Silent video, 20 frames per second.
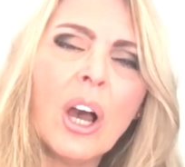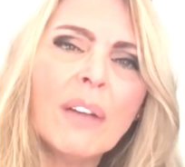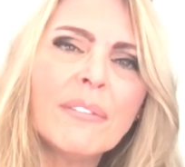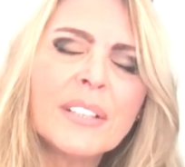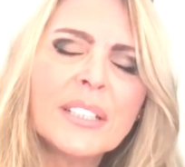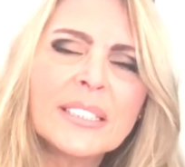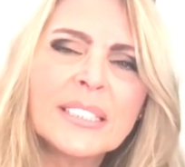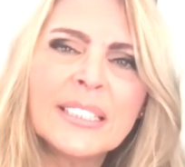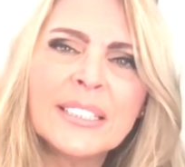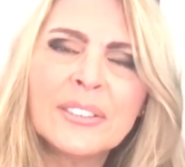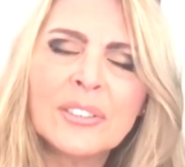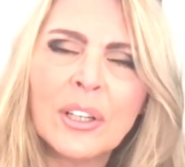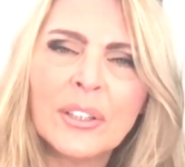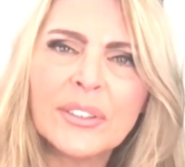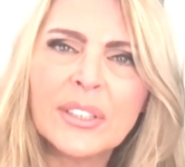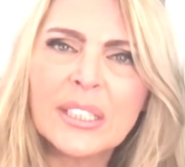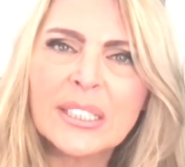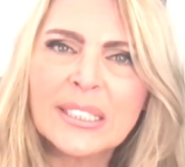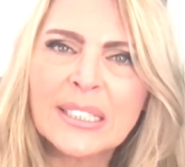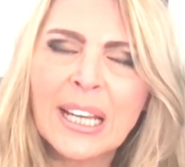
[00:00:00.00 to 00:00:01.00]
obviously not
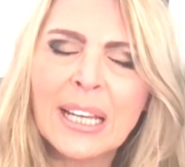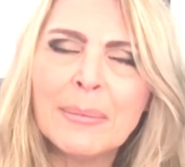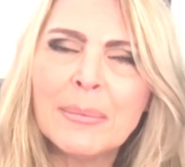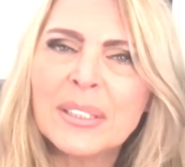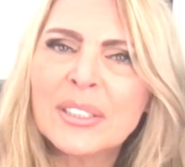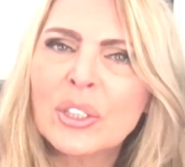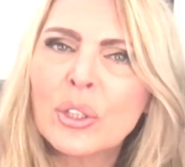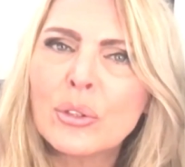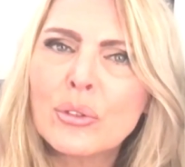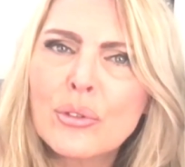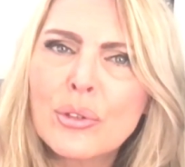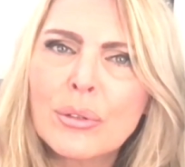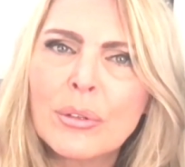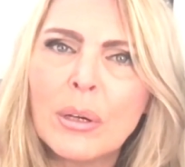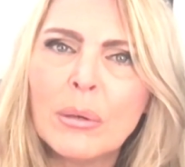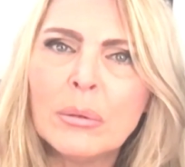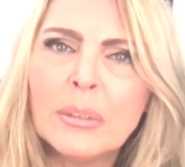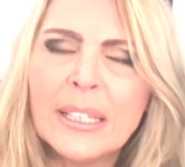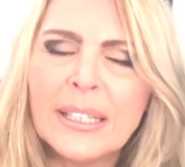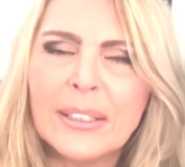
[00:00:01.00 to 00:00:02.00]
the same as
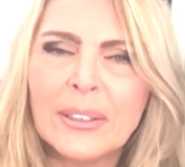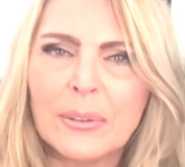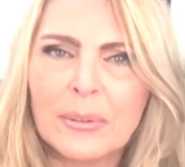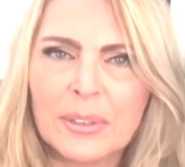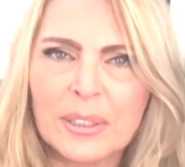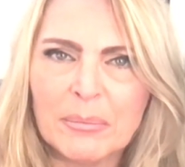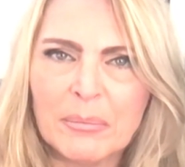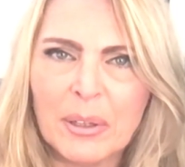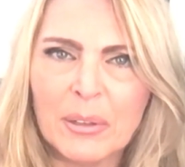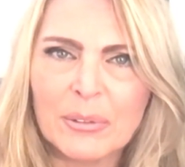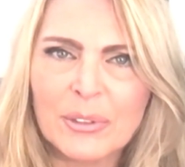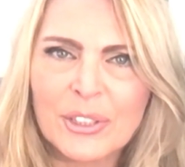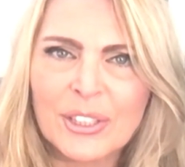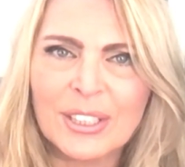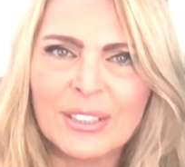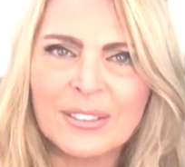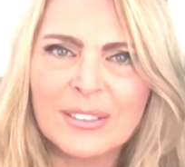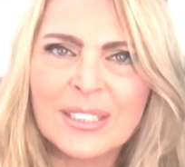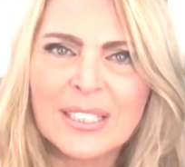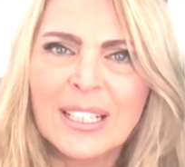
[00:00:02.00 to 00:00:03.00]
controlling your
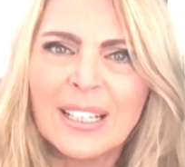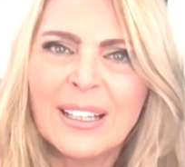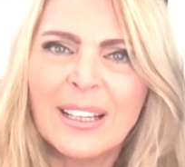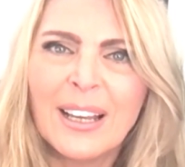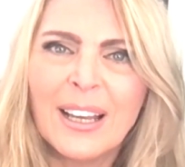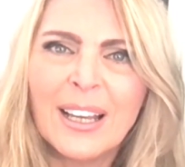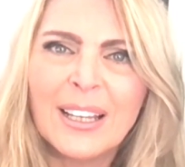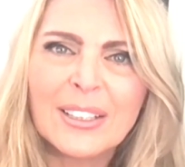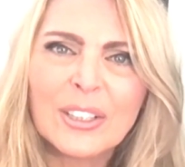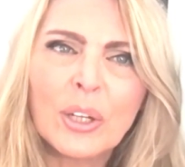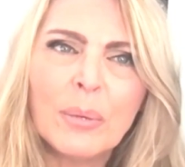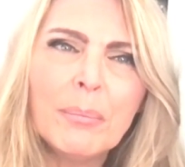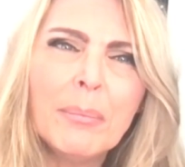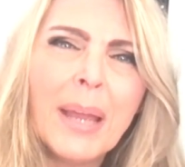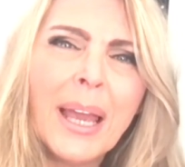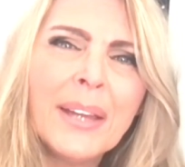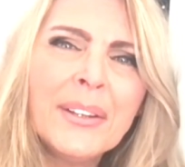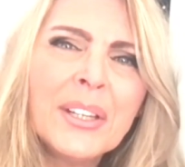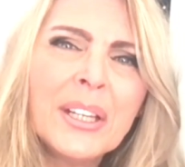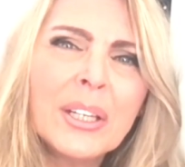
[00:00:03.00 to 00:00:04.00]
emotions.
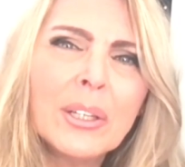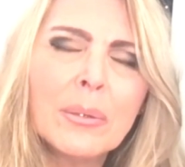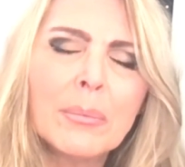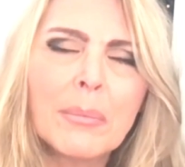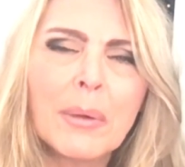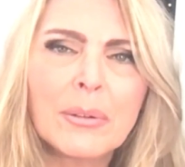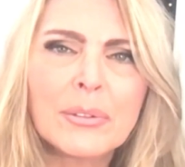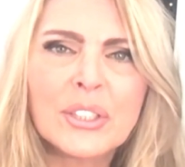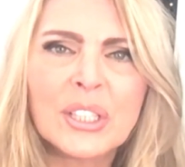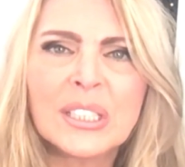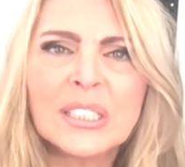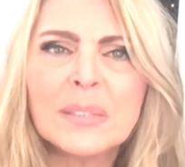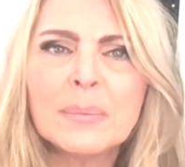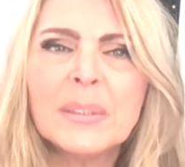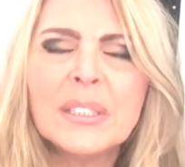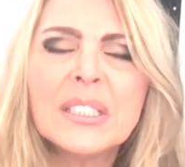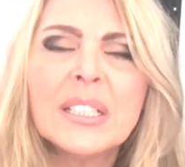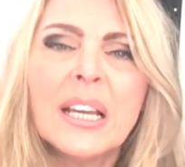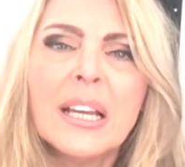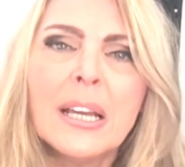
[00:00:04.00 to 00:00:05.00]
Commanding your emotions
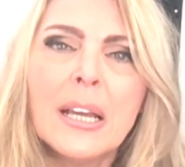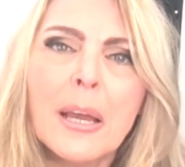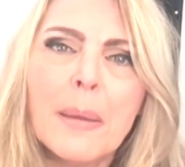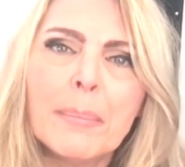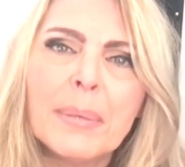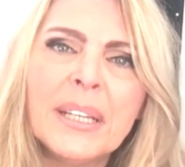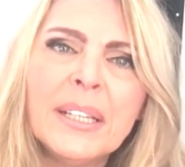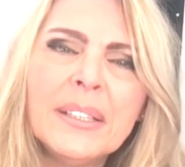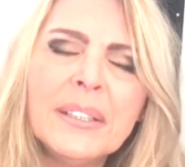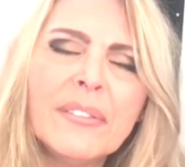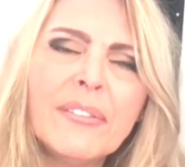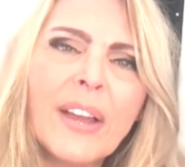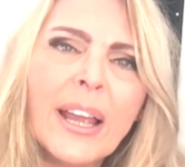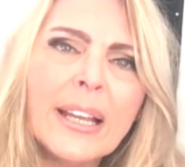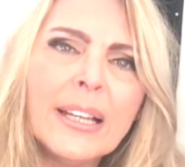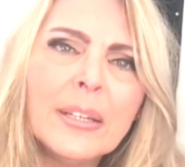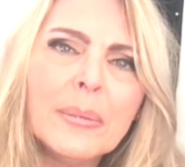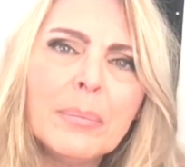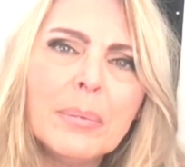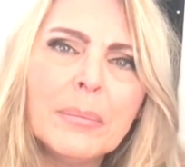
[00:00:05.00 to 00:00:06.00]
means being
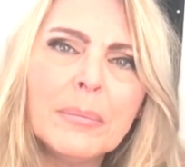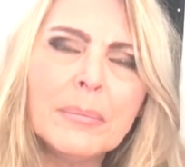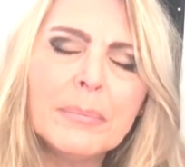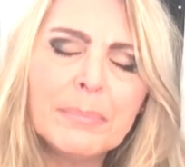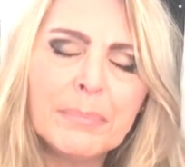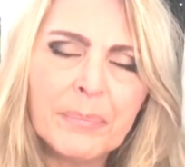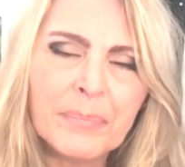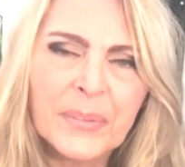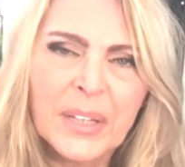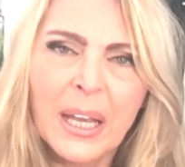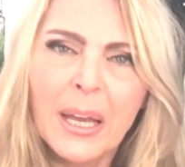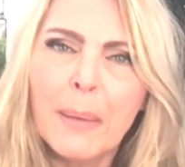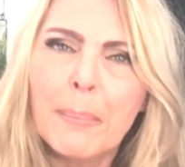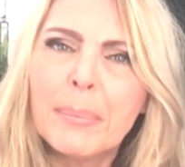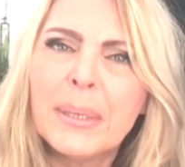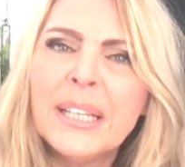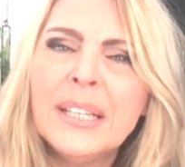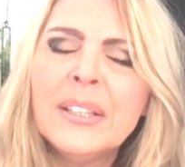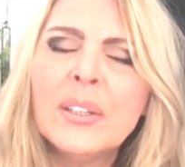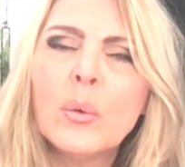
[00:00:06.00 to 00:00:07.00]
available,
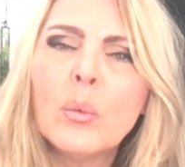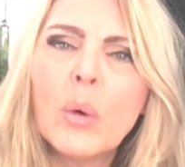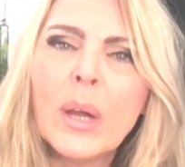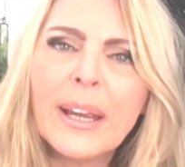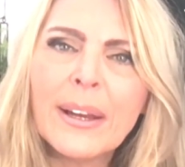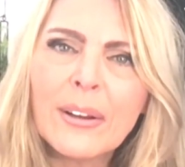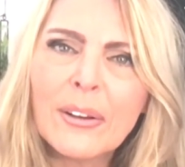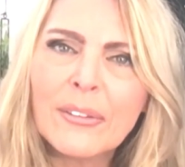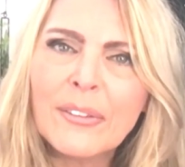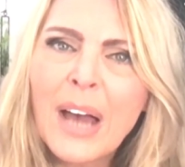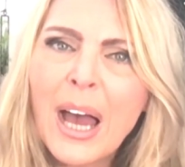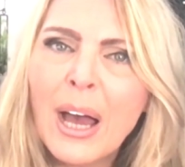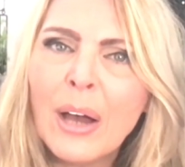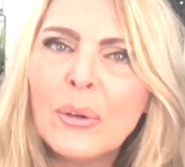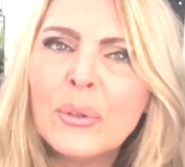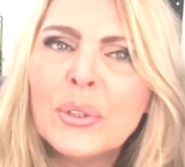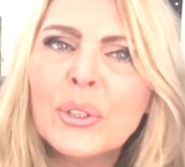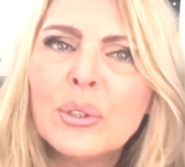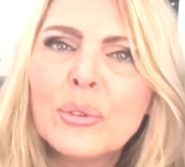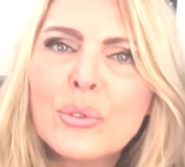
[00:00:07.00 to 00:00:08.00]
being aware of how
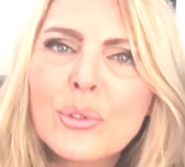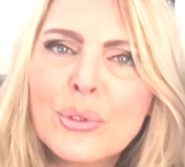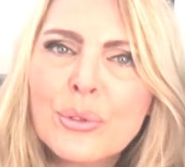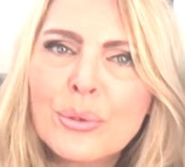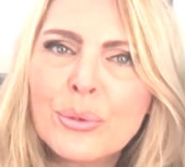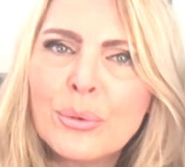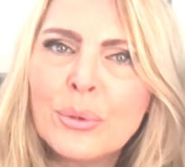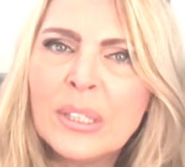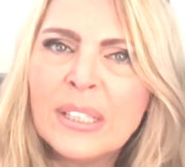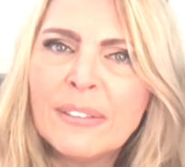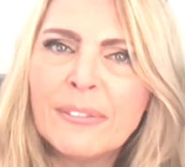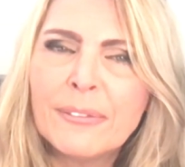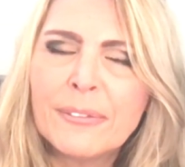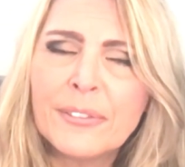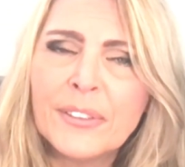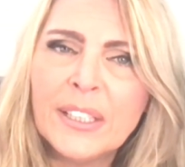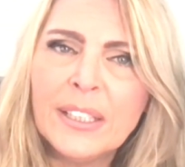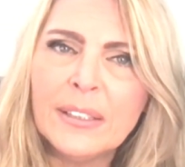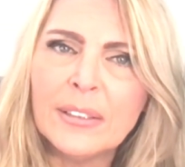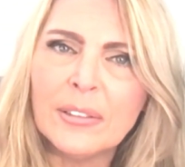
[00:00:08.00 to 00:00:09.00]
you truly
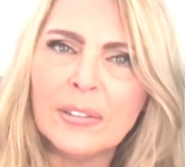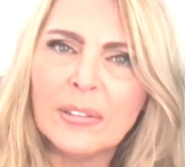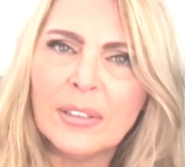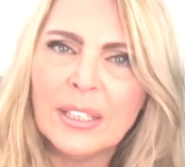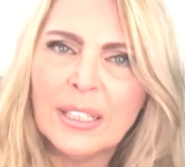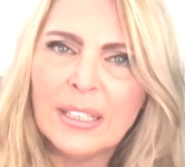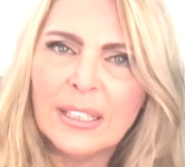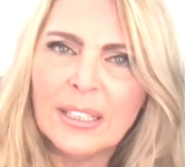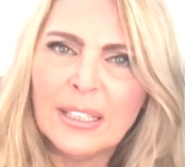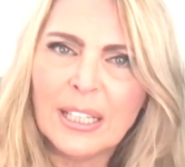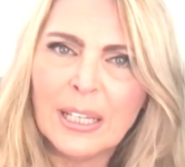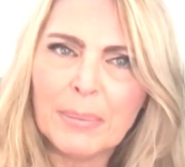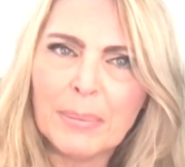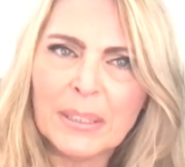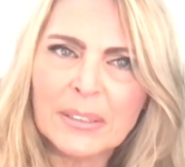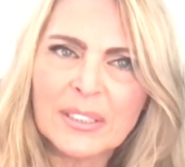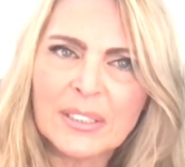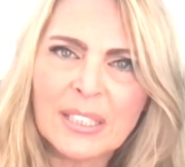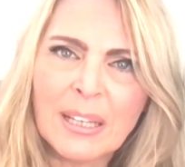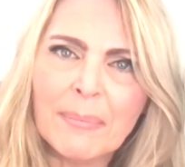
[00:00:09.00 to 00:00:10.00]
feel
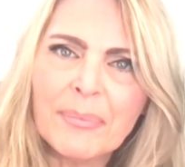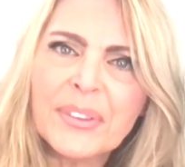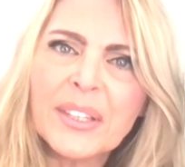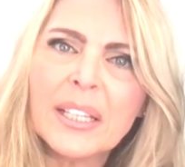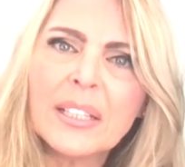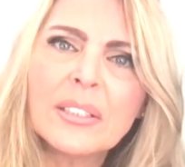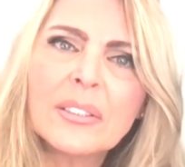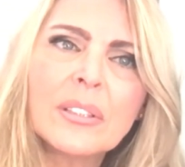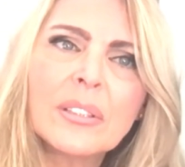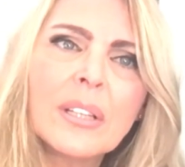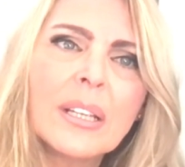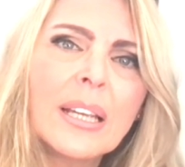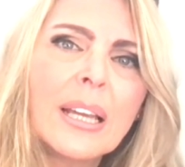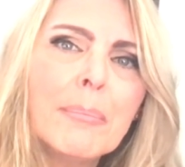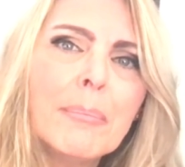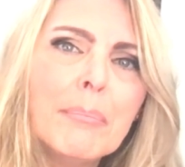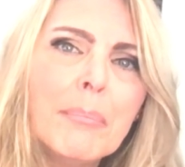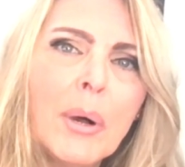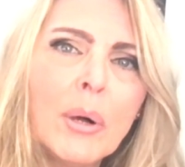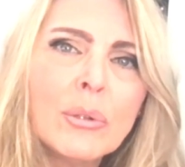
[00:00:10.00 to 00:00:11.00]
about something.
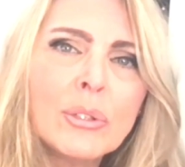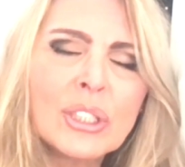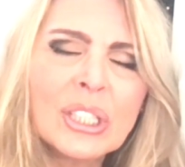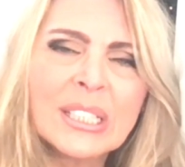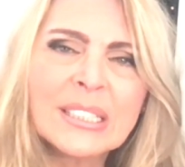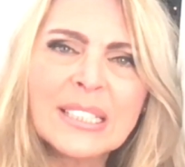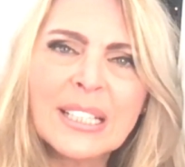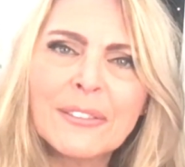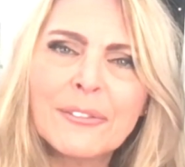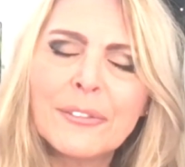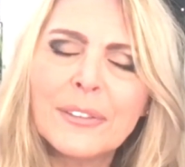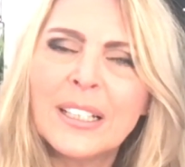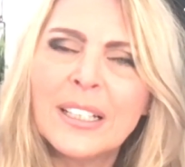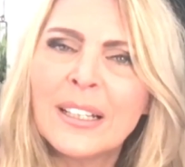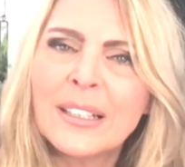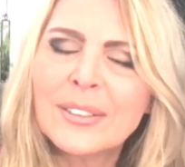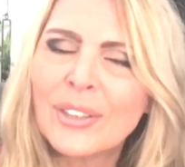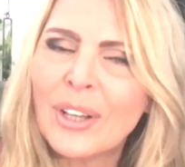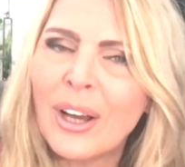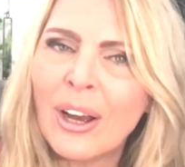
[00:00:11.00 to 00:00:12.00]
Emotions and
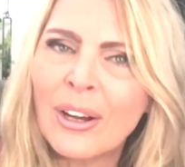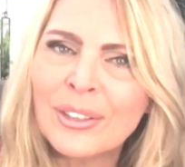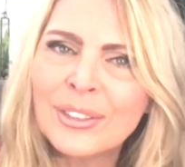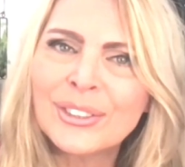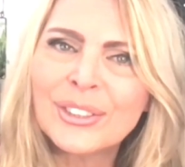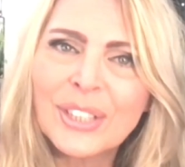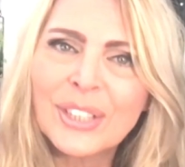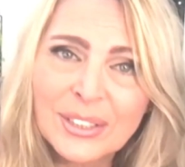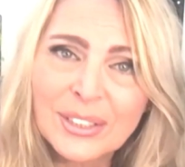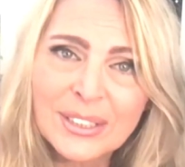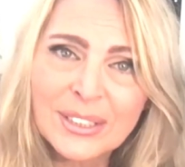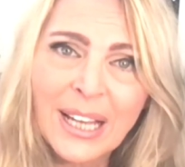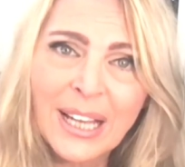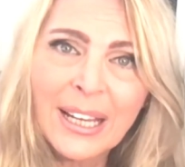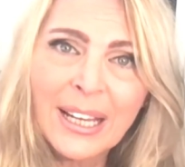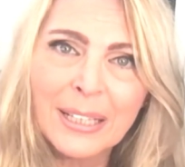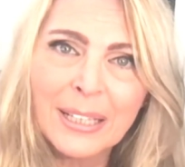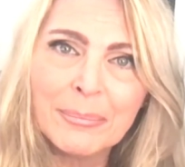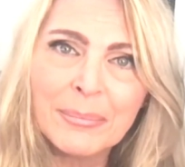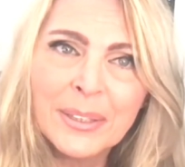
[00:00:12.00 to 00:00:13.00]
feelings aren't the
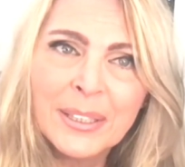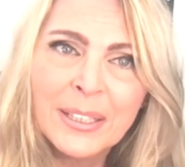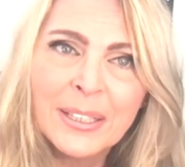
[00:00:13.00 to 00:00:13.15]
same.